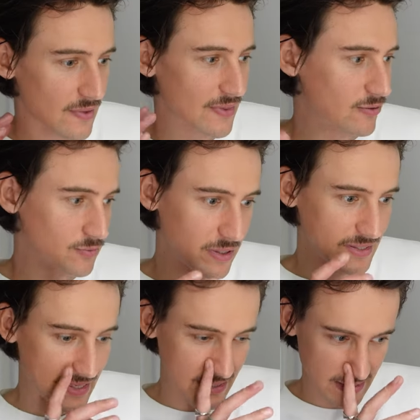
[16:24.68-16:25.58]
that was my
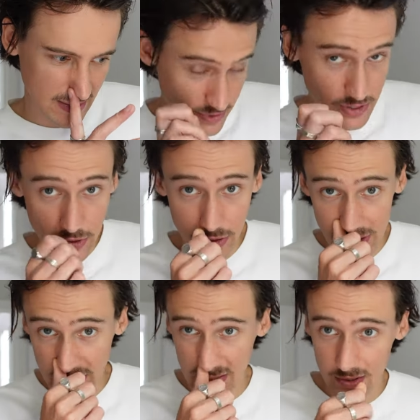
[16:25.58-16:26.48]
day, which is good.
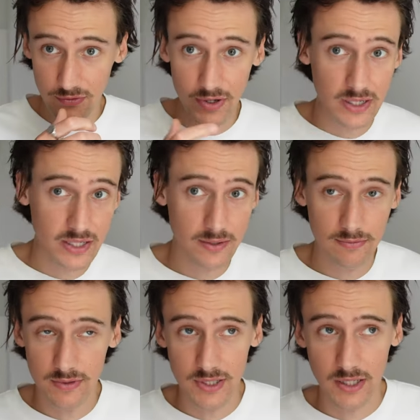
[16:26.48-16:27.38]
It's finally
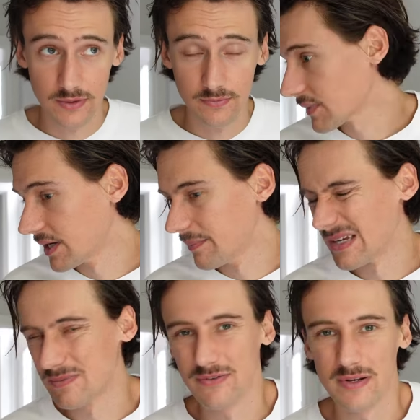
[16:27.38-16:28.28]
done and it
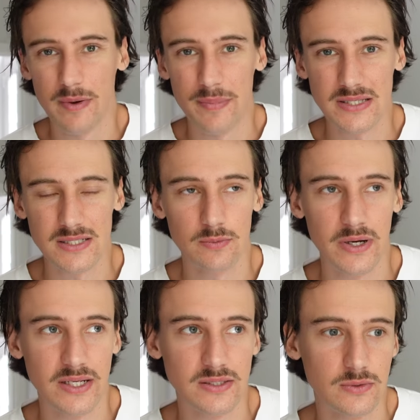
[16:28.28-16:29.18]
makes me feel a bit better
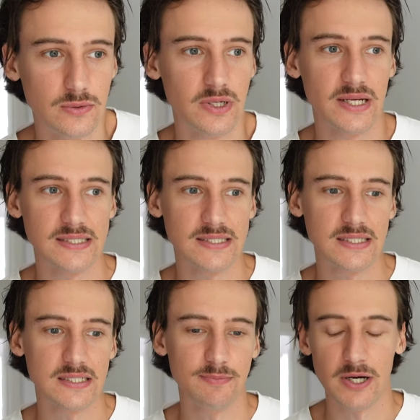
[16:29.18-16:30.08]
when it's all nice,
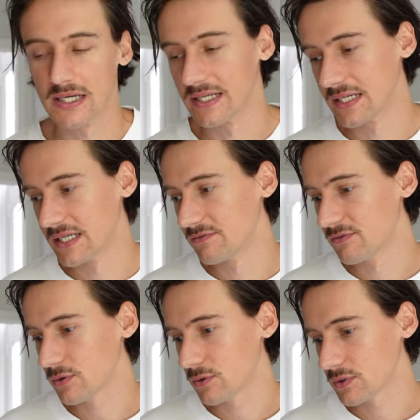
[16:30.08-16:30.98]
sparkly, clean
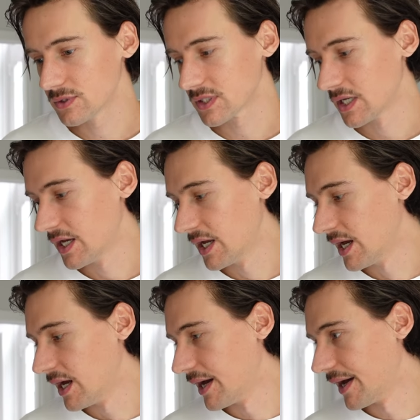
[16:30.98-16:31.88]
floors
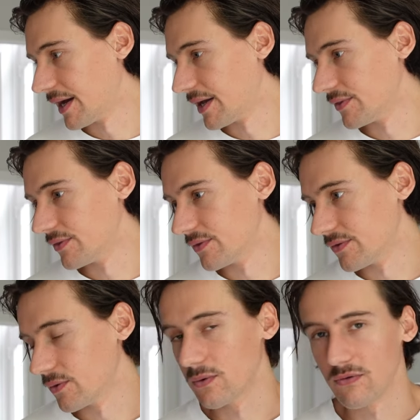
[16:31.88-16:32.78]
and
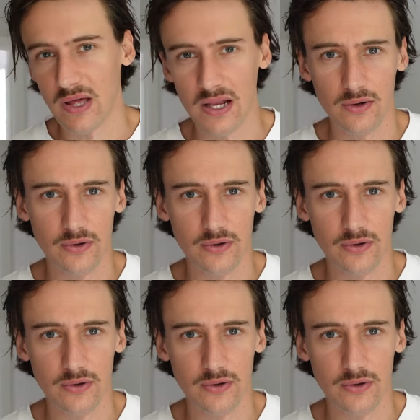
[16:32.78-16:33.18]
all of that